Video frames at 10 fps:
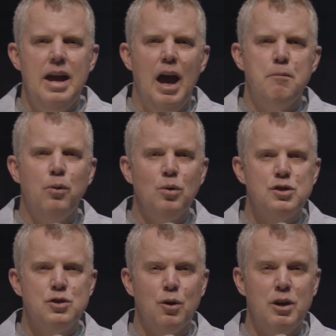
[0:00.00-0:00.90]
And
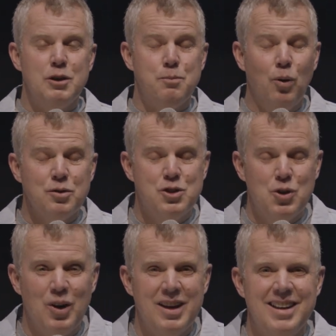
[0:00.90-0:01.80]
Paul's
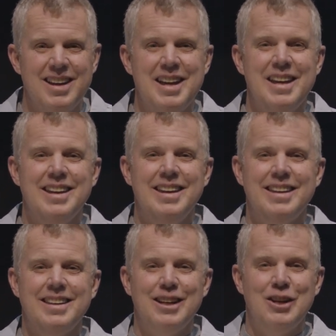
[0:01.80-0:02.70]
joy
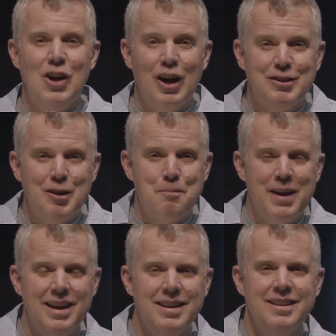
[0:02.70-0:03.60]
did not
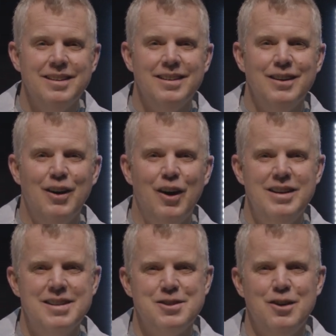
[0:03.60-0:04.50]
depend on
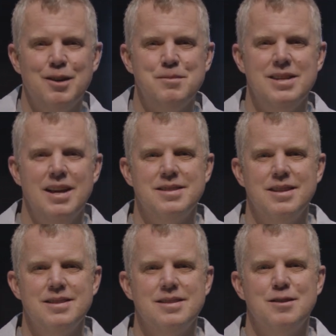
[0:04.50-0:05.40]
his
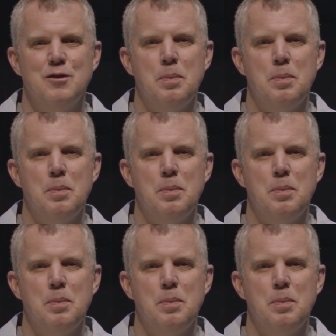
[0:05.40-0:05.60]
circumstances.